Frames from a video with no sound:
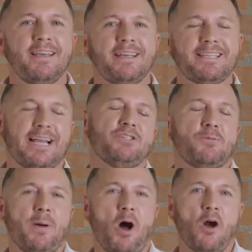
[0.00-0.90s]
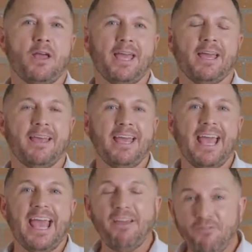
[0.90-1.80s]
intelligent parking.
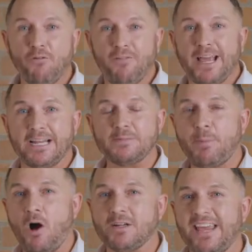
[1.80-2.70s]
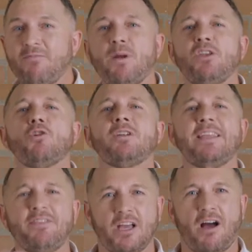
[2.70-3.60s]
If your vehicle is parked even when you're not
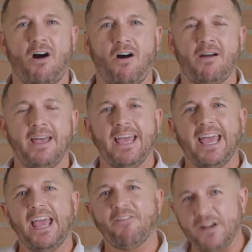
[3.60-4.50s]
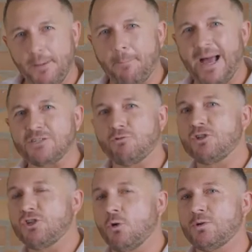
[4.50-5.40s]
in the car, if an impact or
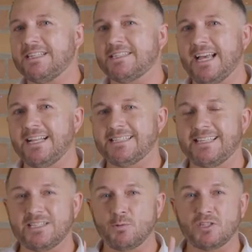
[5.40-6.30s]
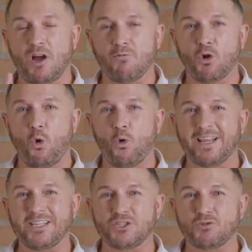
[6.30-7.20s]
a jolt is sensed, this will start
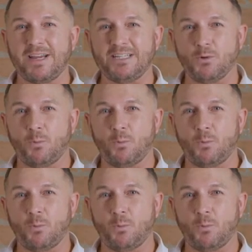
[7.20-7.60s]
recording straight